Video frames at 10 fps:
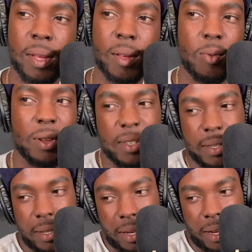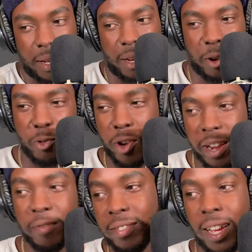What does the
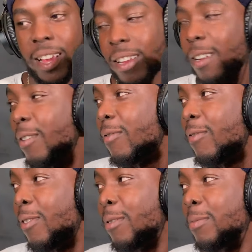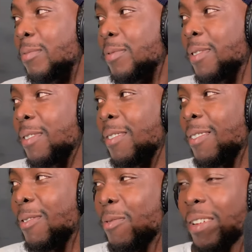creative side come from
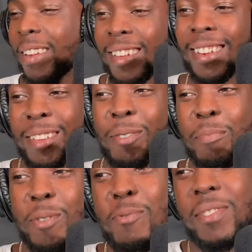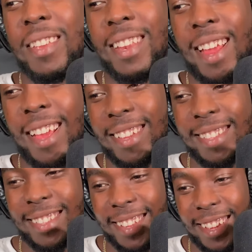when it comes to your music? Like,
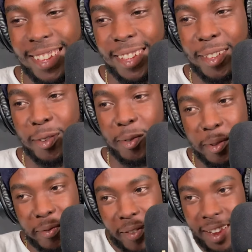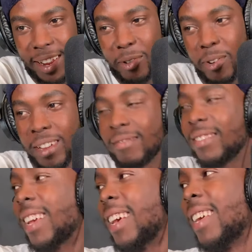where you find that creative
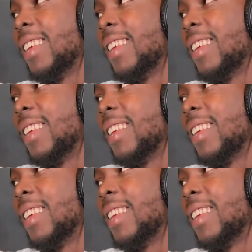side